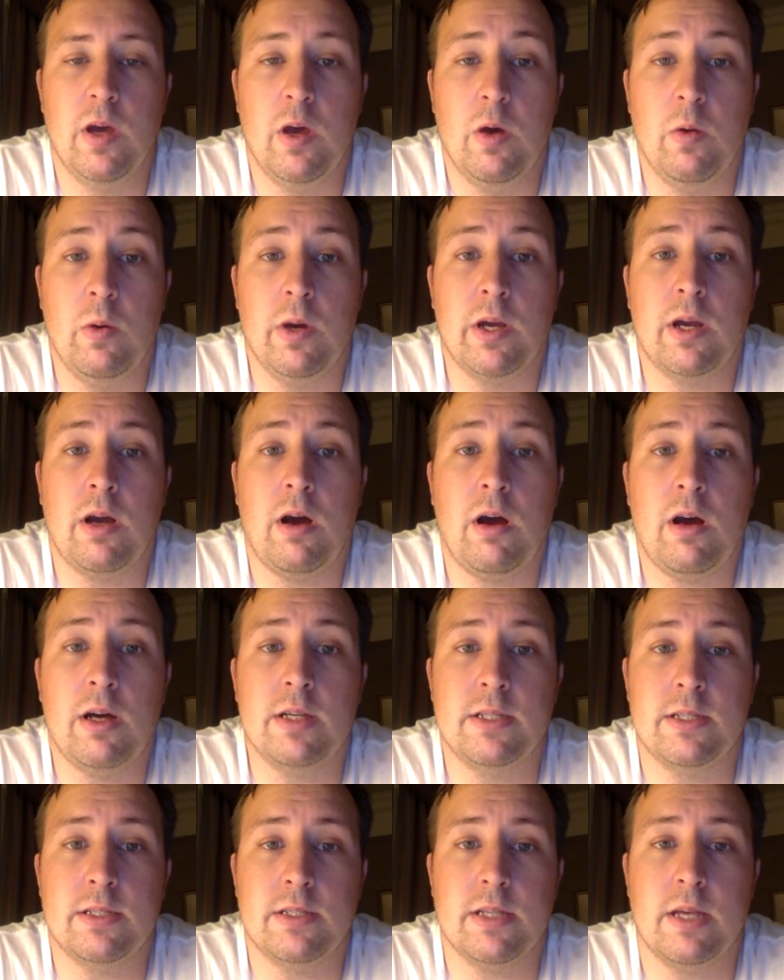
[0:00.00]
What
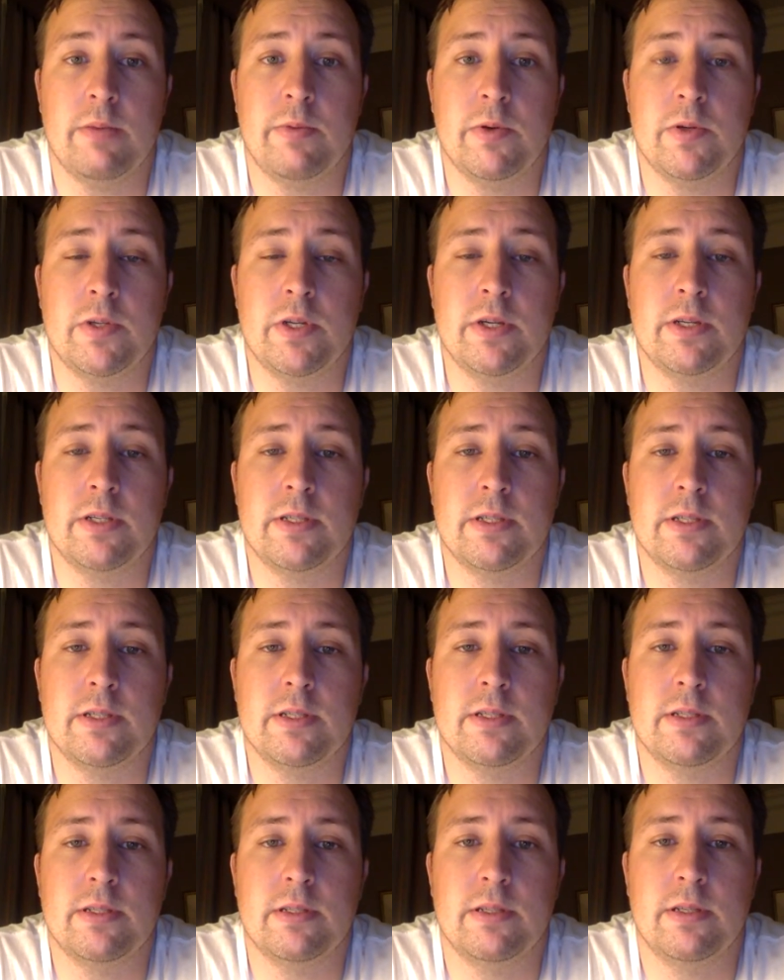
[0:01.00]
causes lipogenesis?
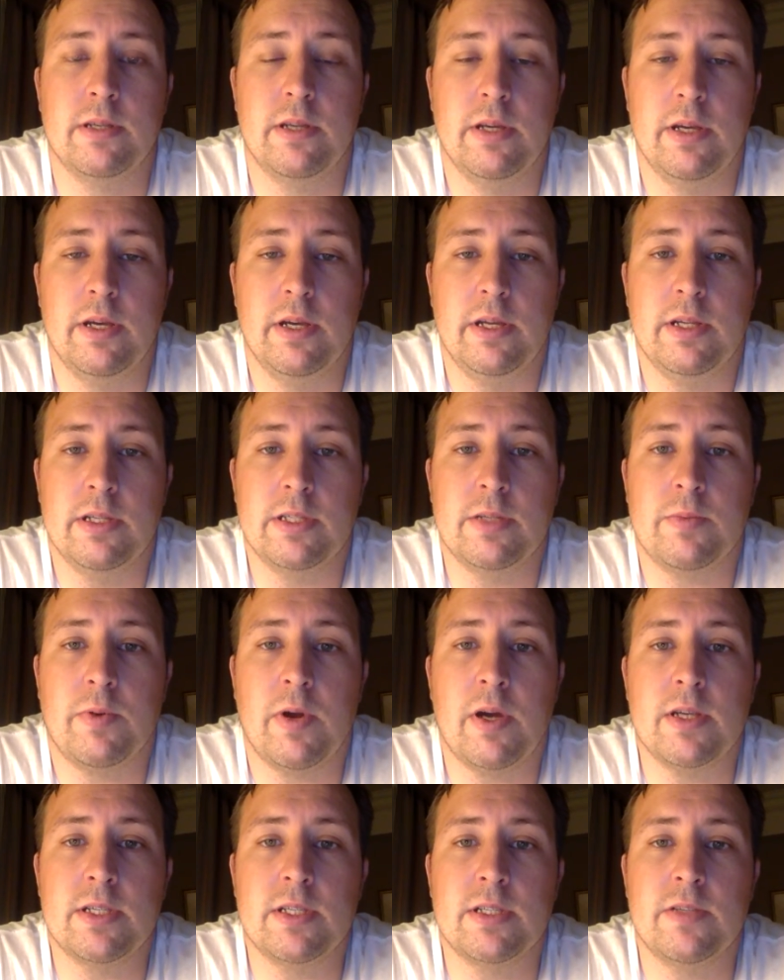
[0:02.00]
It is the
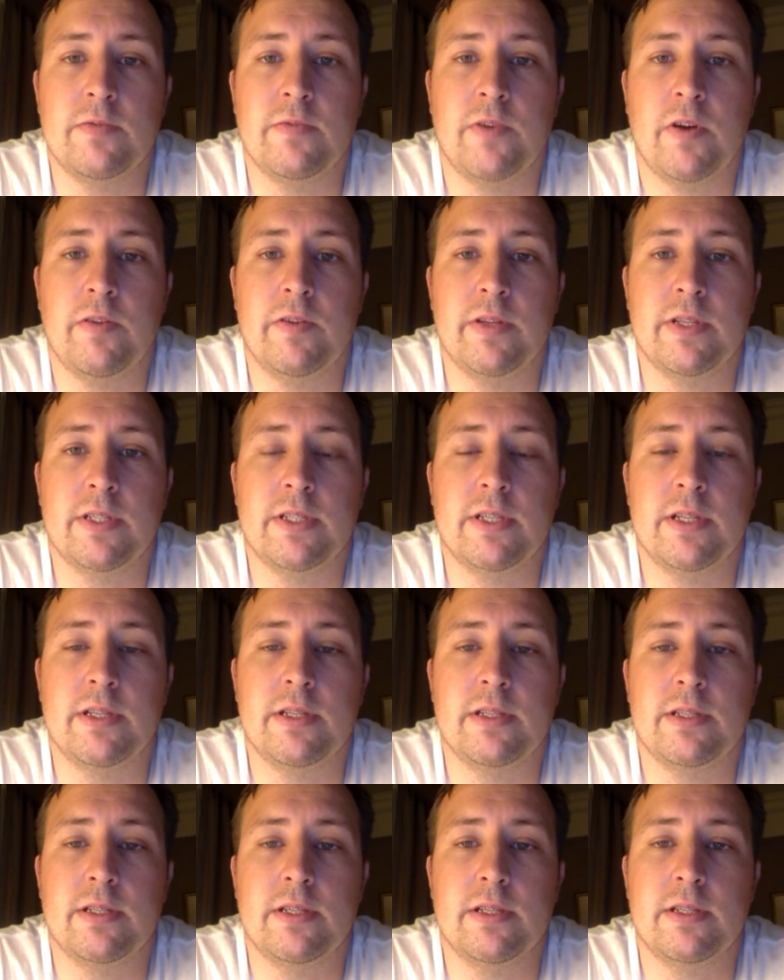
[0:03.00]
process involving the
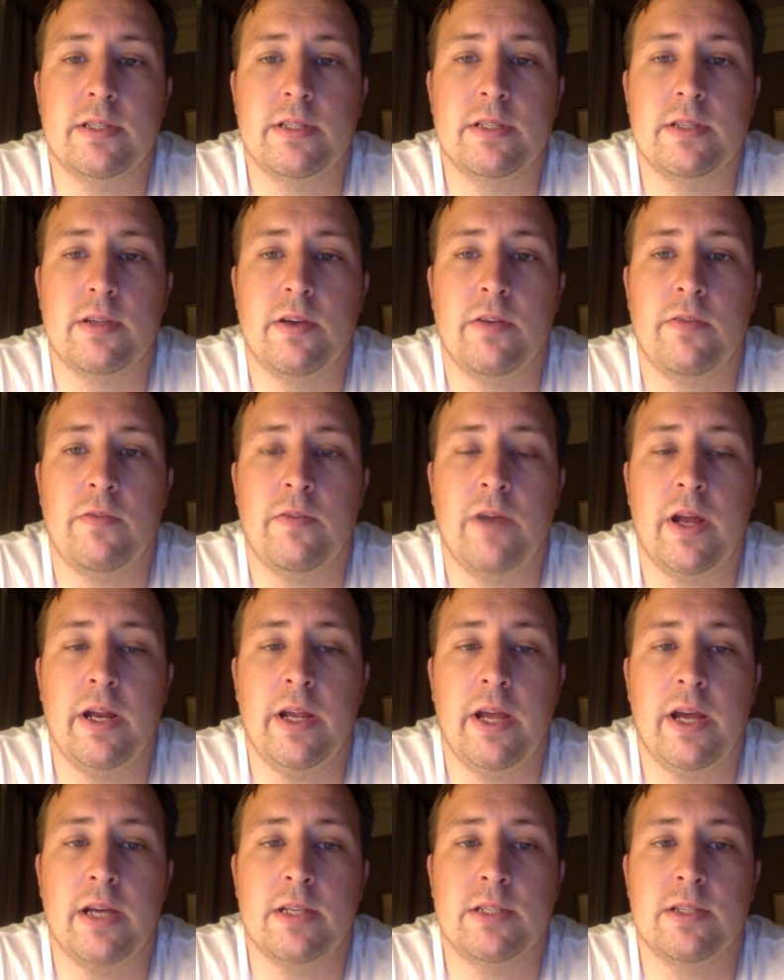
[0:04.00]
synthesis of fatty
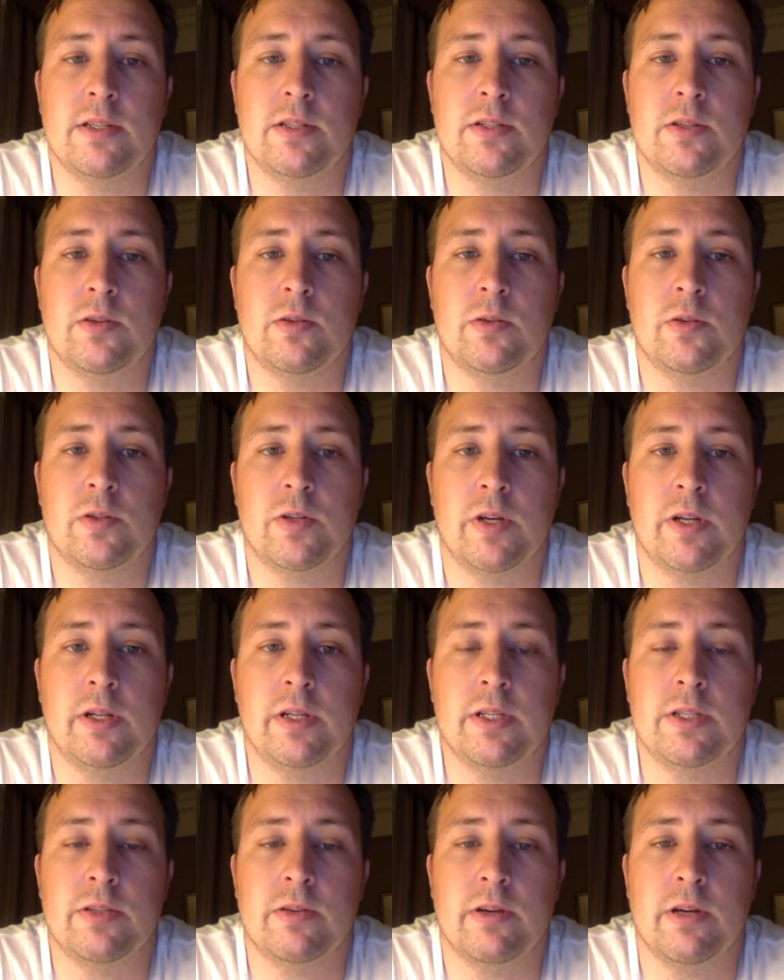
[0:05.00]
acids or
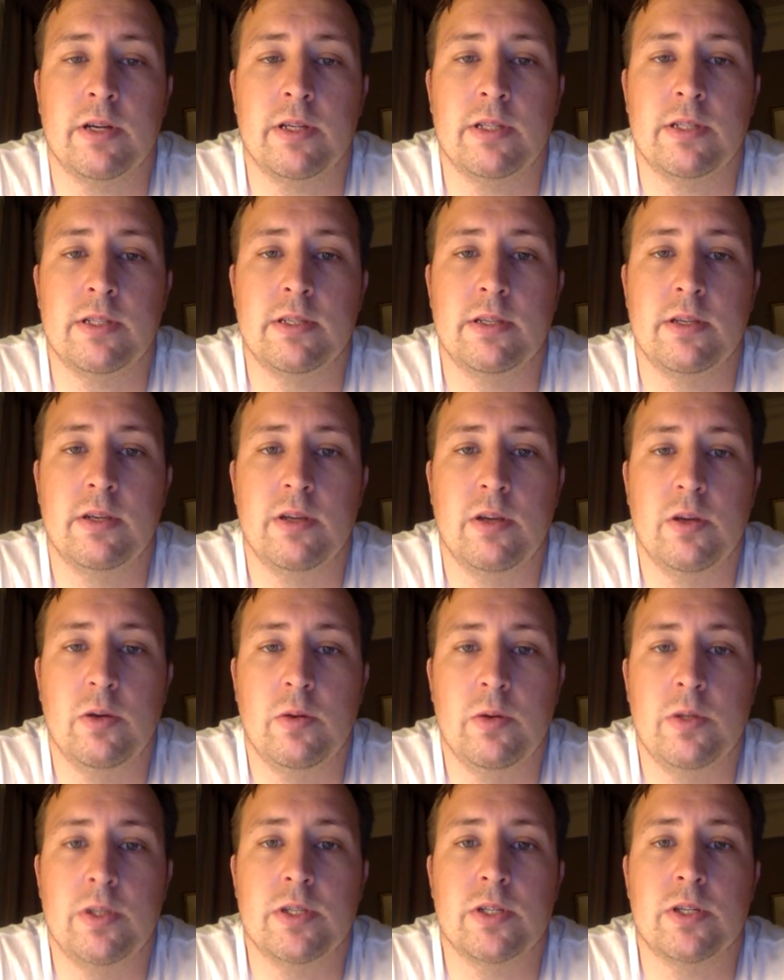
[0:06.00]
triglycerides,
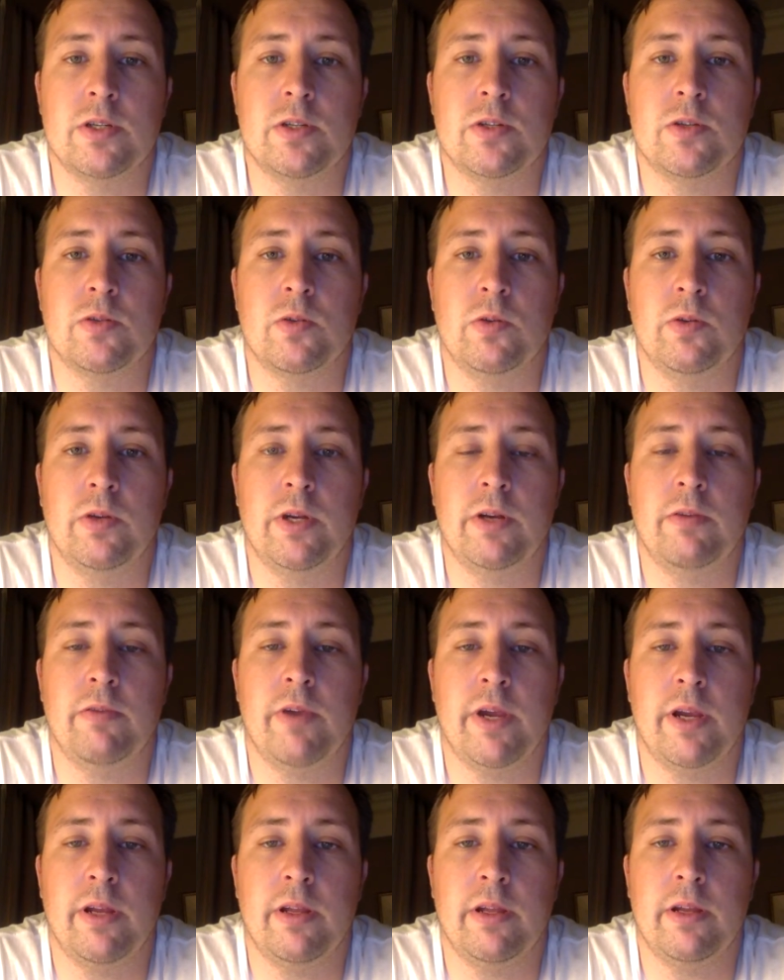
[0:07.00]
which is controlled and
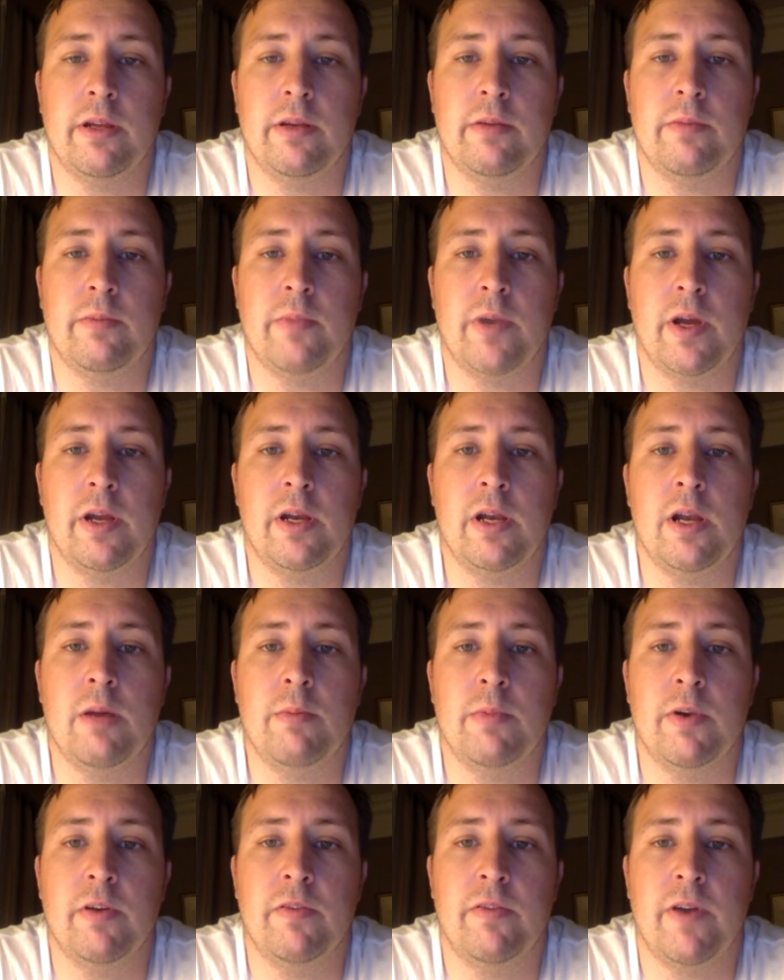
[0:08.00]
regulated by a
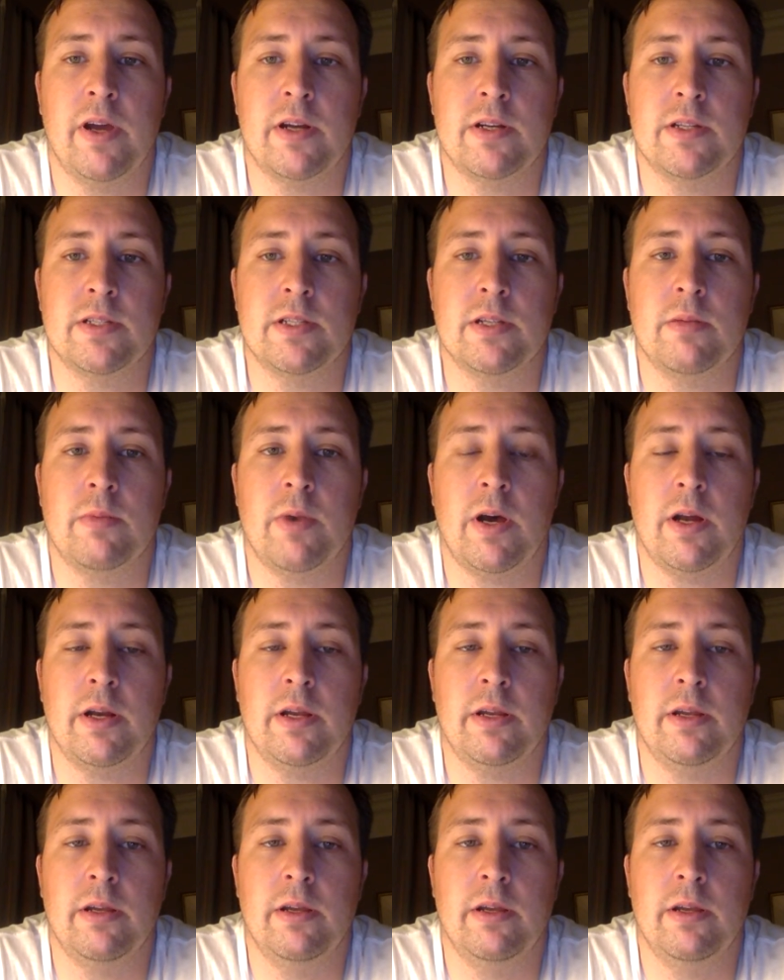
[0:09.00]
number of factors in the body.